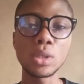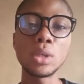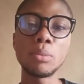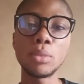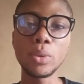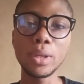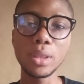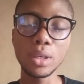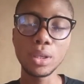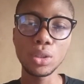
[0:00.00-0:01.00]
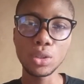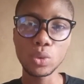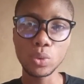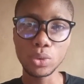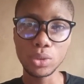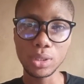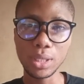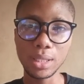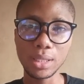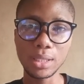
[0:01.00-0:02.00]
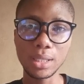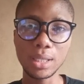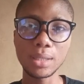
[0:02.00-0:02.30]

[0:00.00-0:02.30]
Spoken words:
But one thing you need to understand is that